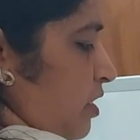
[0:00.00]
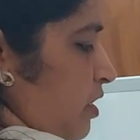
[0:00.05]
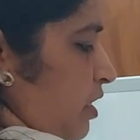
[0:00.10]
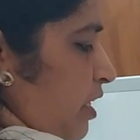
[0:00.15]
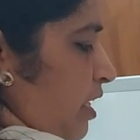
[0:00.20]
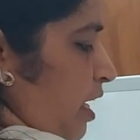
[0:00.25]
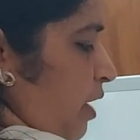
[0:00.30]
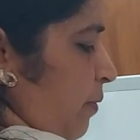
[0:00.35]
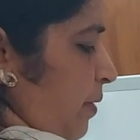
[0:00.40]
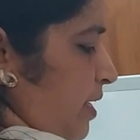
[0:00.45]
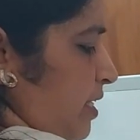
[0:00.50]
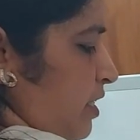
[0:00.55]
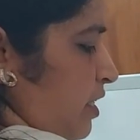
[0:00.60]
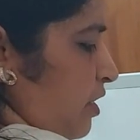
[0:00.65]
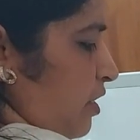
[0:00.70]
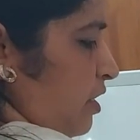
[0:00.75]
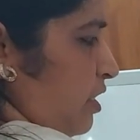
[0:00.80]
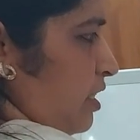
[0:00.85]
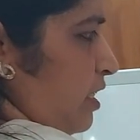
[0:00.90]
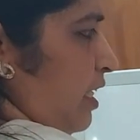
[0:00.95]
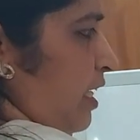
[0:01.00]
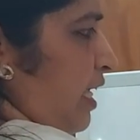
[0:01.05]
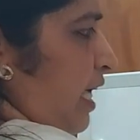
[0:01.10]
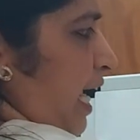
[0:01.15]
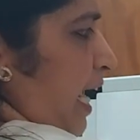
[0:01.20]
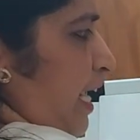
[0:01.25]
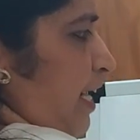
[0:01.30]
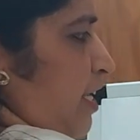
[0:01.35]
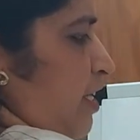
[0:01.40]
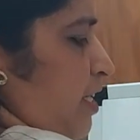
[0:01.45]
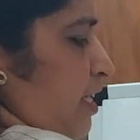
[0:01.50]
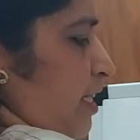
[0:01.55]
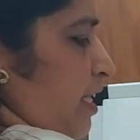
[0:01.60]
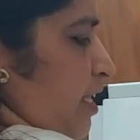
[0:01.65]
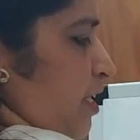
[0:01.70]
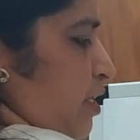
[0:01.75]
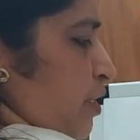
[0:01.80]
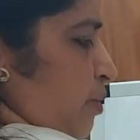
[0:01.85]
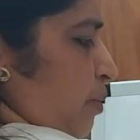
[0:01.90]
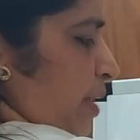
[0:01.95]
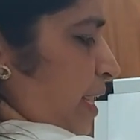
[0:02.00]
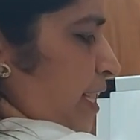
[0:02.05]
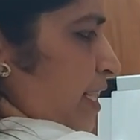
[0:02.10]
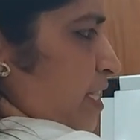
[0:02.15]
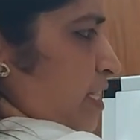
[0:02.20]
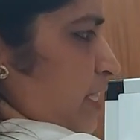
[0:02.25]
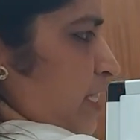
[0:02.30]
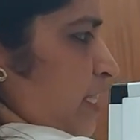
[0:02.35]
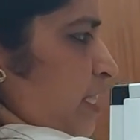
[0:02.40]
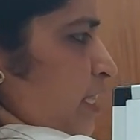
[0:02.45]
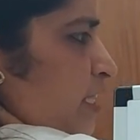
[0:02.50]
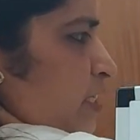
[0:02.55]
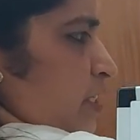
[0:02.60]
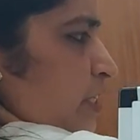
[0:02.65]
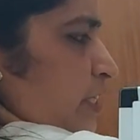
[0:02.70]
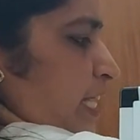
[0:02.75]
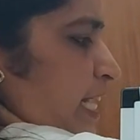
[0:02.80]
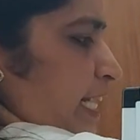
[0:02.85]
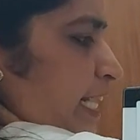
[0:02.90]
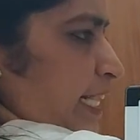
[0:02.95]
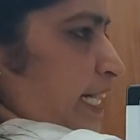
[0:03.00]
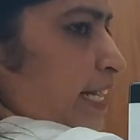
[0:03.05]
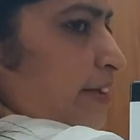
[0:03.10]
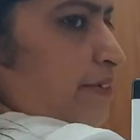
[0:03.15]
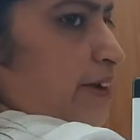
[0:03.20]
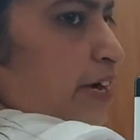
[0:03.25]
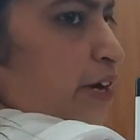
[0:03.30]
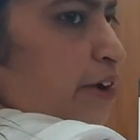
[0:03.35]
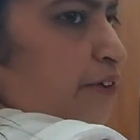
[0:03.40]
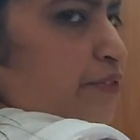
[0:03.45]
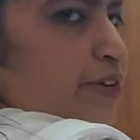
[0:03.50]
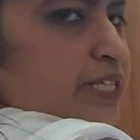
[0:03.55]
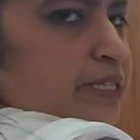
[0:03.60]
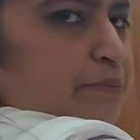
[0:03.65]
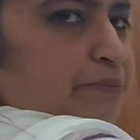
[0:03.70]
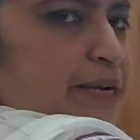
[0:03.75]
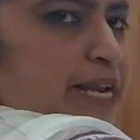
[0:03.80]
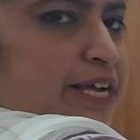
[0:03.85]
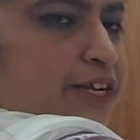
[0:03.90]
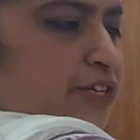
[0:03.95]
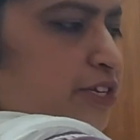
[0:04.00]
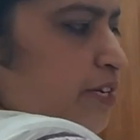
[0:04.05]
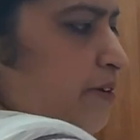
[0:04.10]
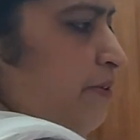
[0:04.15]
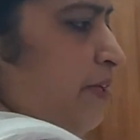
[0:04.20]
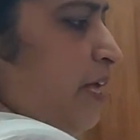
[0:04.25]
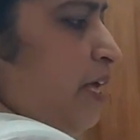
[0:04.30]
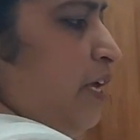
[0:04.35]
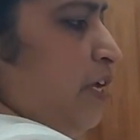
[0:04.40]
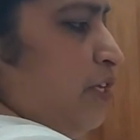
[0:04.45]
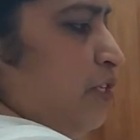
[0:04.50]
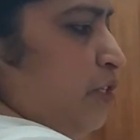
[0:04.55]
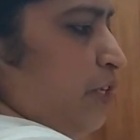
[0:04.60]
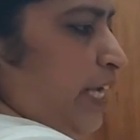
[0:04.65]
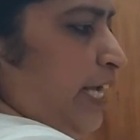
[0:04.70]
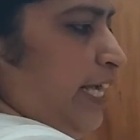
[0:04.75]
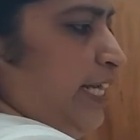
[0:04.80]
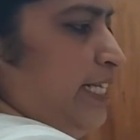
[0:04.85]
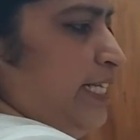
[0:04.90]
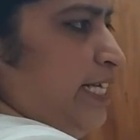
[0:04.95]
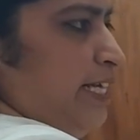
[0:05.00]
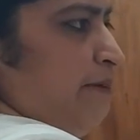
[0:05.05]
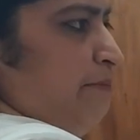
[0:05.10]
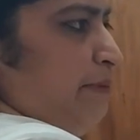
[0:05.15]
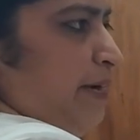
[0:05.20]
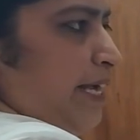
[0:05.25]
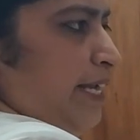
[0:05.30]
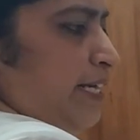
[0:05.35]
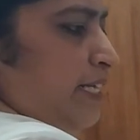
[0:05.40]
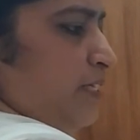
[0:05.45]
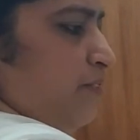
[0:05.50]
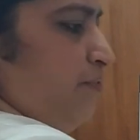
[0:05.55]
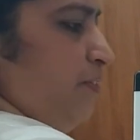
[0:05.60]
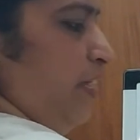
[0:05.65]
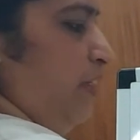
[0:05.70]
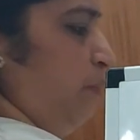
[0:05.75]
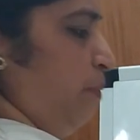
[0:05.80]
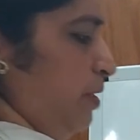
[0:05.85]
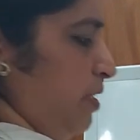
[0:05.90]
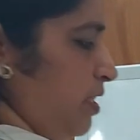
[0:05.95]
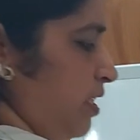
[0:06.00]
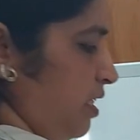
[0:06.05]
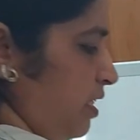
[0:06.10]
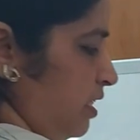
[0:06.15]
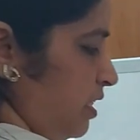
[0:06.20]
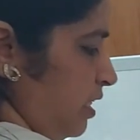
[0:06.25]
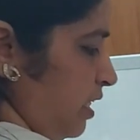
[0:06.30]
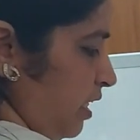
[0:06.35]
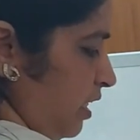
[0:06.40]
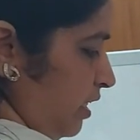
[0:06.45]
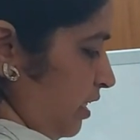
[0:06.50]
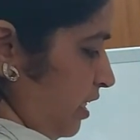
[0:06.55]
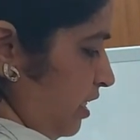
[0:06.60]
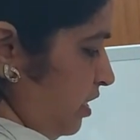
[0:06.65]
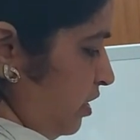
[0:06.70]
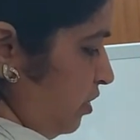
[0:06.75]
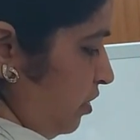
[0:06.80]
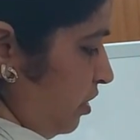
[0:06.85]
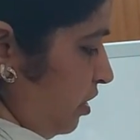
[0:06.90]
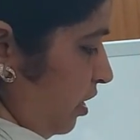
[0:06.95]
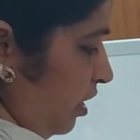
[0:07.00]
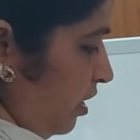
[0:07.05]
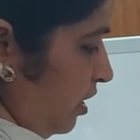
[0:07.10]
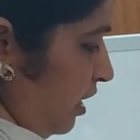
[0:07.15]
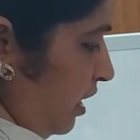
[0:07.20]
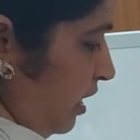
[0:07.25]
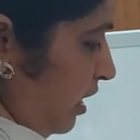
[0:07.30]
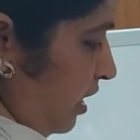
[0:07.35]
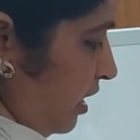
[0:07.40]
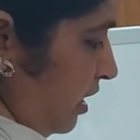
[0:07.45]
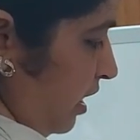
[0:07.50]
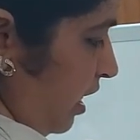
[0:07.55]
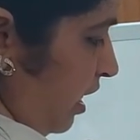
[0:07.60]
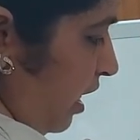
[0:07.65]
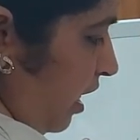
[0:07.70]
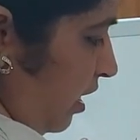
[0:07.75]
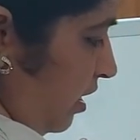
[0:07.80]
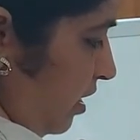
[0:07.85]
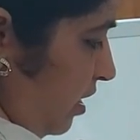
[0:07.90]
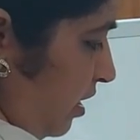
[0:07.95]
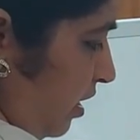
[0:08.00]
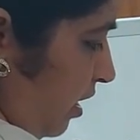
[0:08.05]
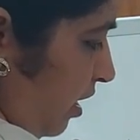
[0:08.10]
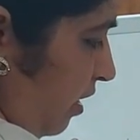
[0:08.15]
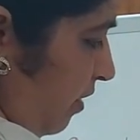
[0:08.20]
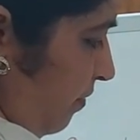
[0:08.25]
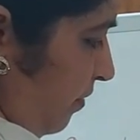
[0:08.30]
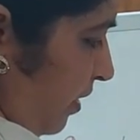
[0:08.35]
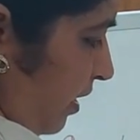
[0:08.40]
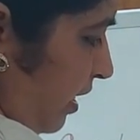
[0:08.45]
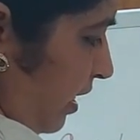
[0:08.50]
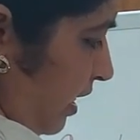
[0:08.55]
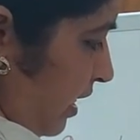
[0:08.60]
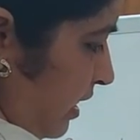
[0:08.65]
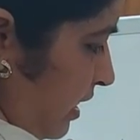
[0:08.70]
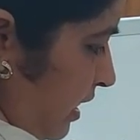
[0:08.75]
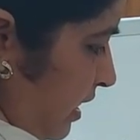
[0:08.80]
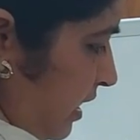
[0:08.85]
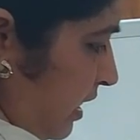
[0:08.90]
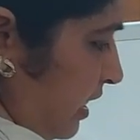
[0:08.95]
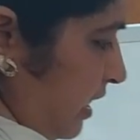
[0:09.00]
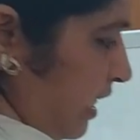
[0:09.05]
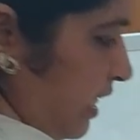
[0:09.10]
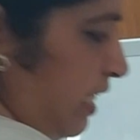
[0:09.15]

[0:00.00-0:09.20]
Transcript: So now as you could see, addition. There is no addition here. So directly we are going for subtraction. So 18 minus 5, which is 13. So 13 is our answer. Isn't it